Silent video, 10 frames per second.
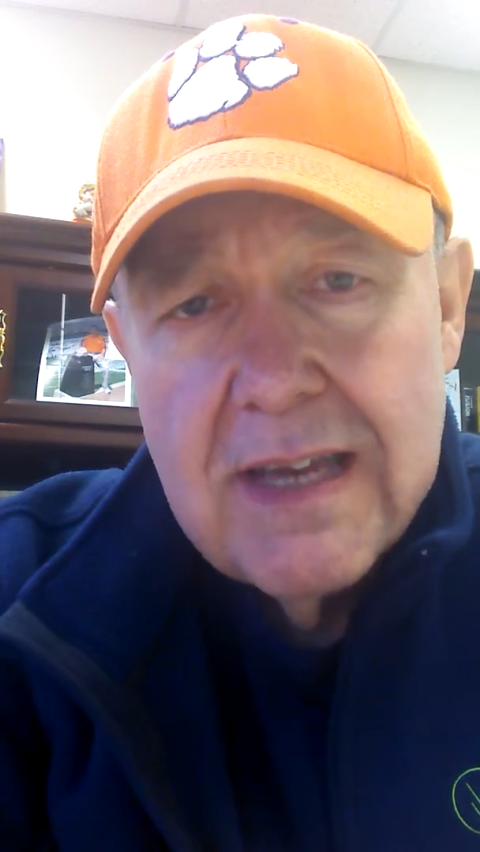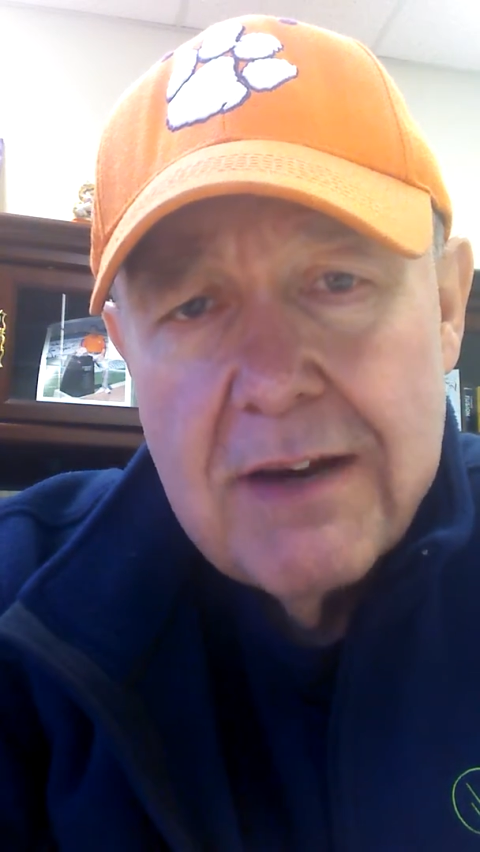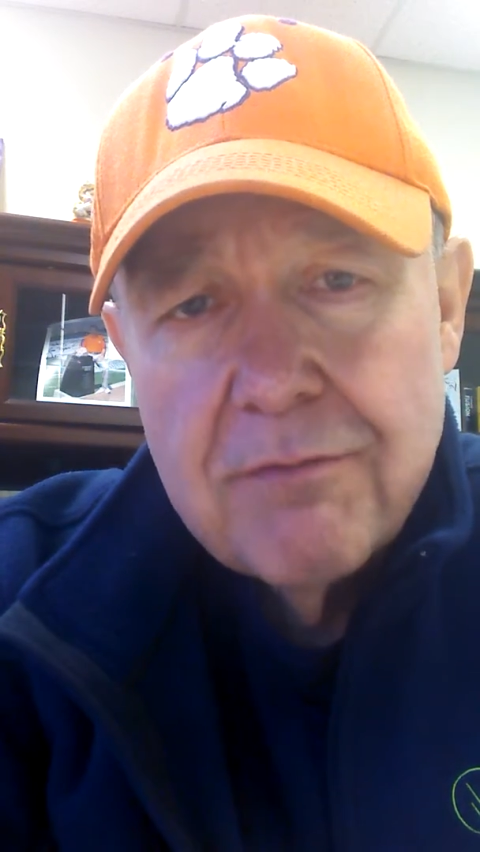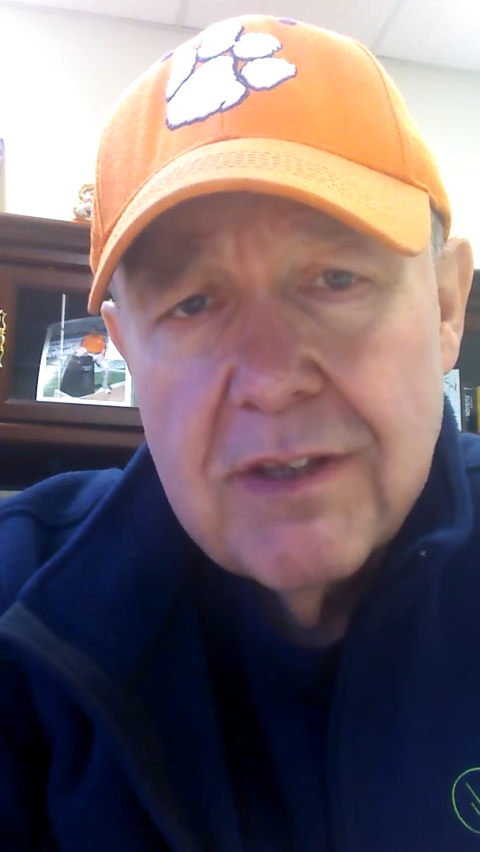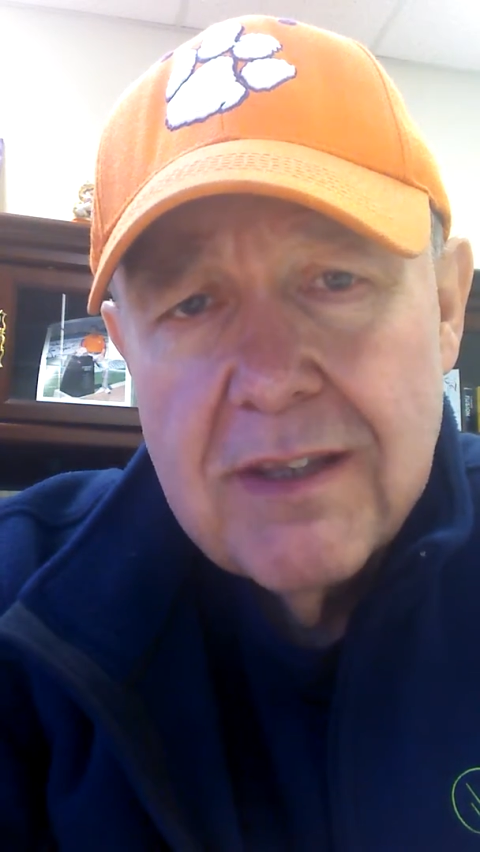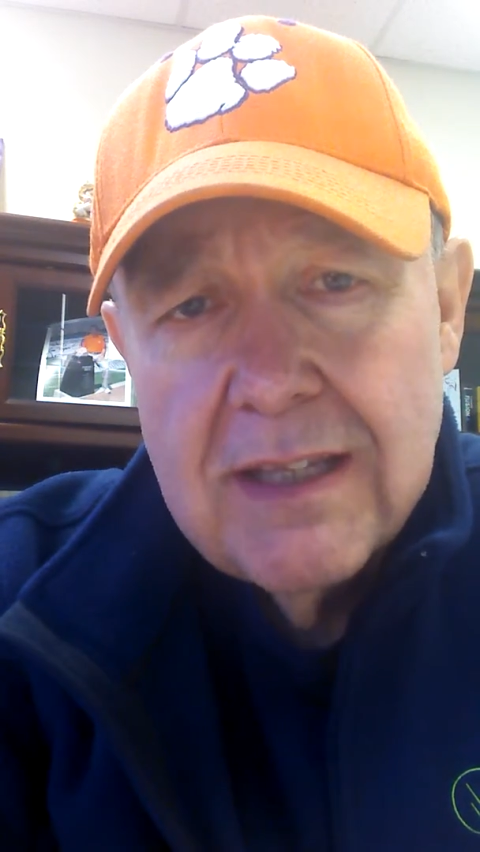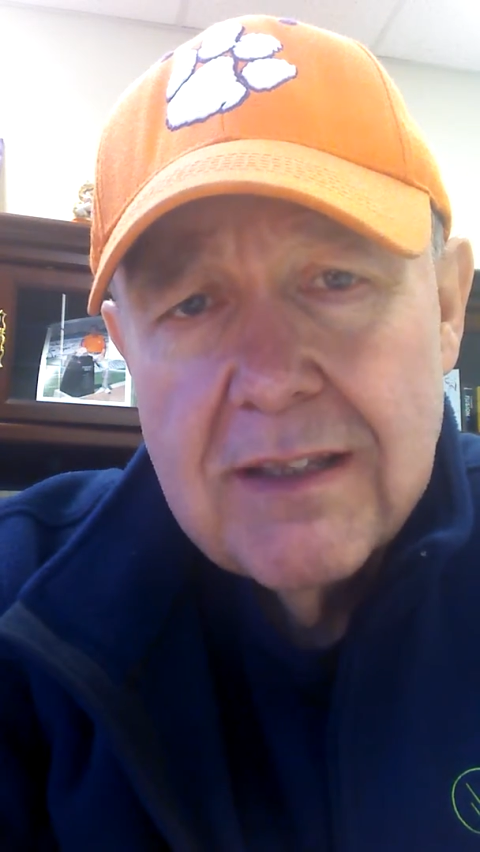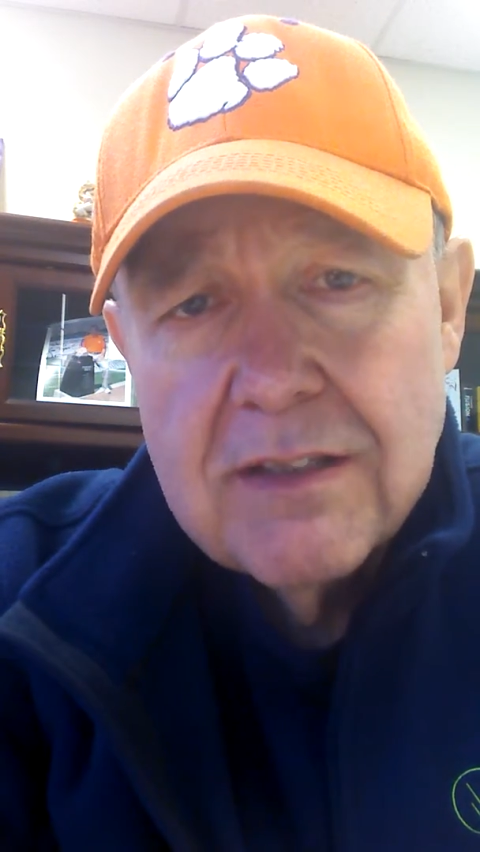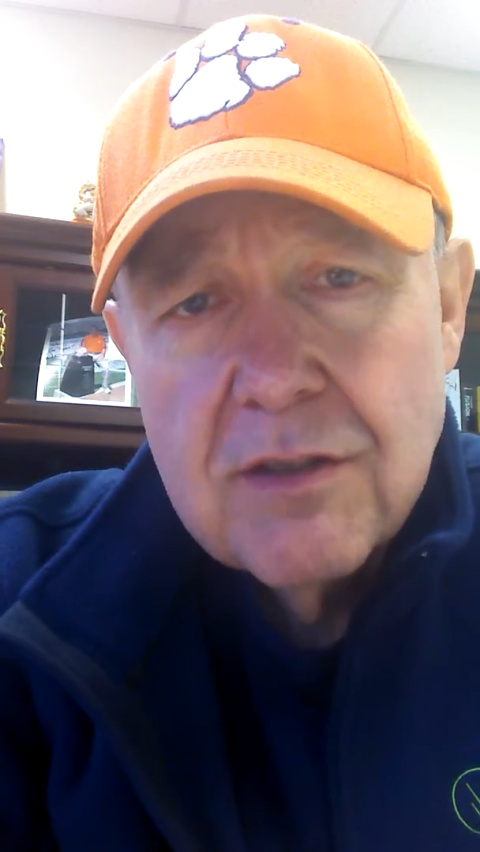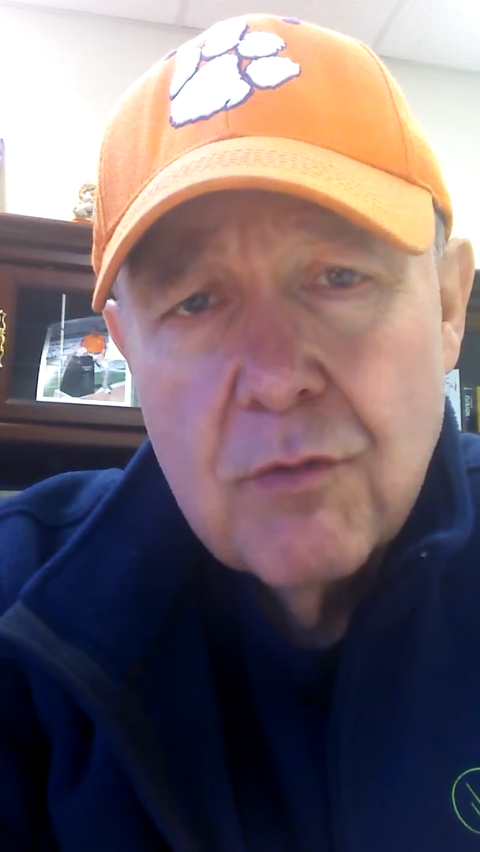everything
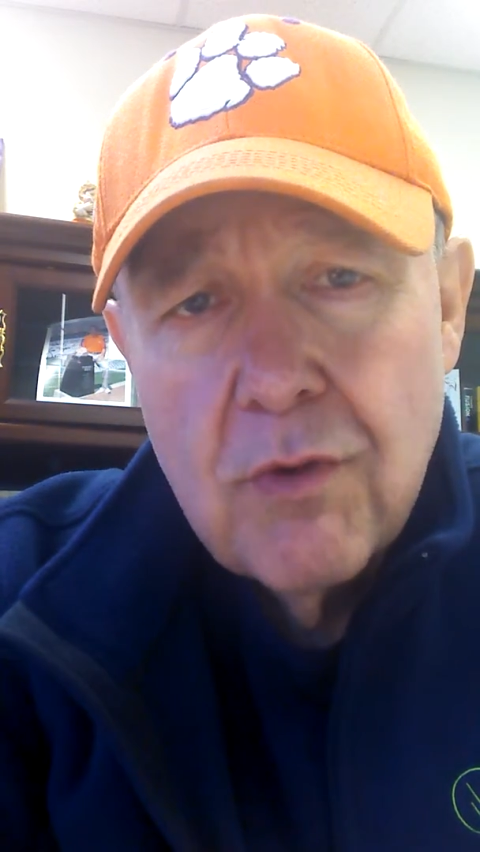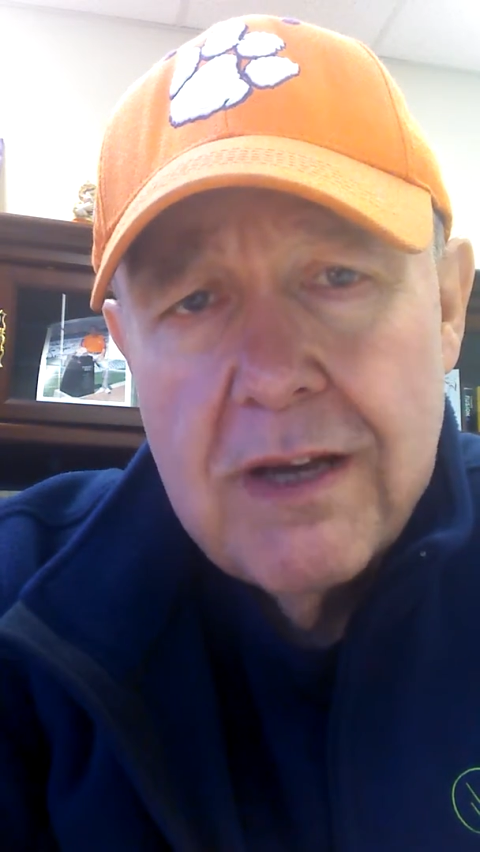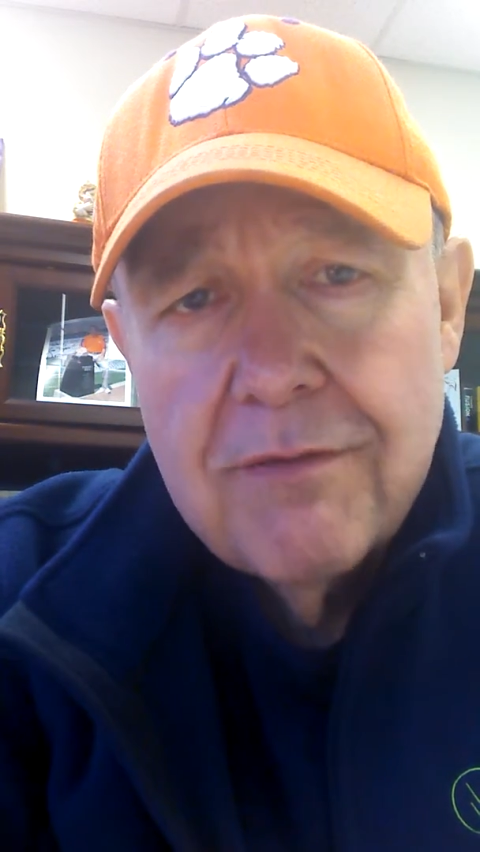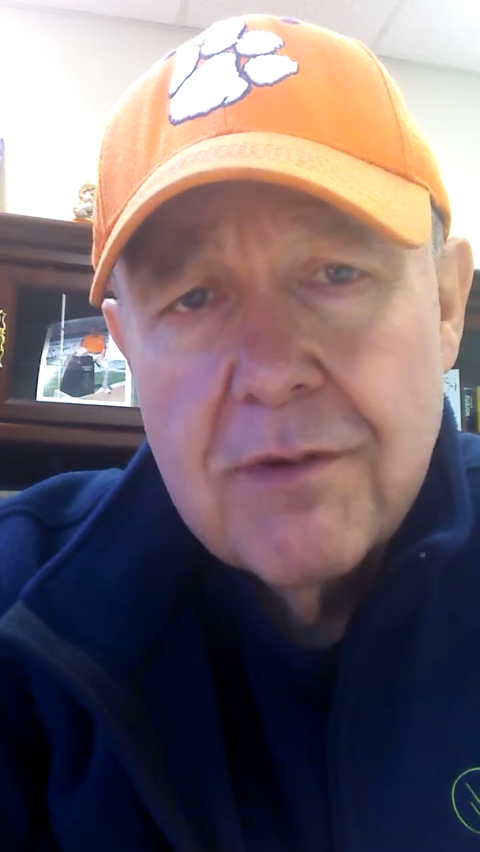that is great